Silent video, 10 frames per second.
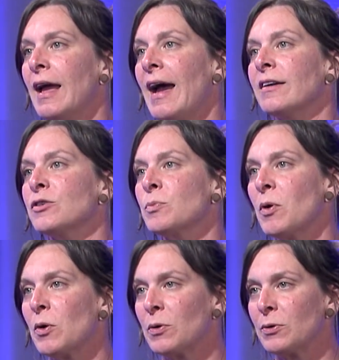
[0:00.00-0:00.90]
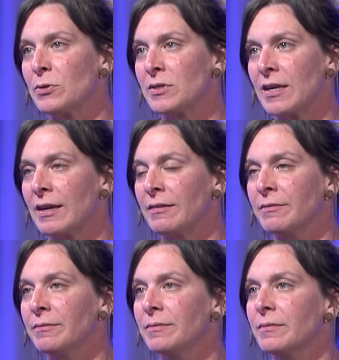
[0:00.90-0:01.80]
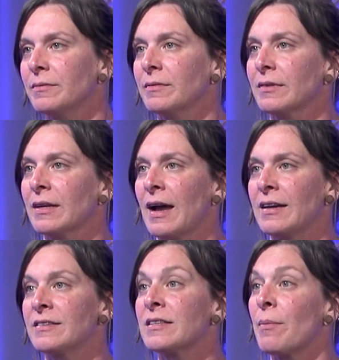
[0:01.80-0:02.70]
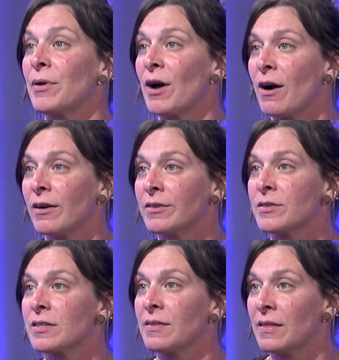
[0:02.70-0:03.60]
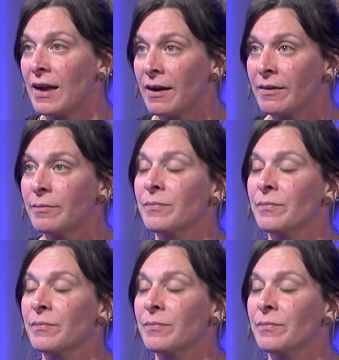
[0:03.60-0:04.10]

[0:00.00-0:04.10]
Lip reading: expos and kind of seminars in there.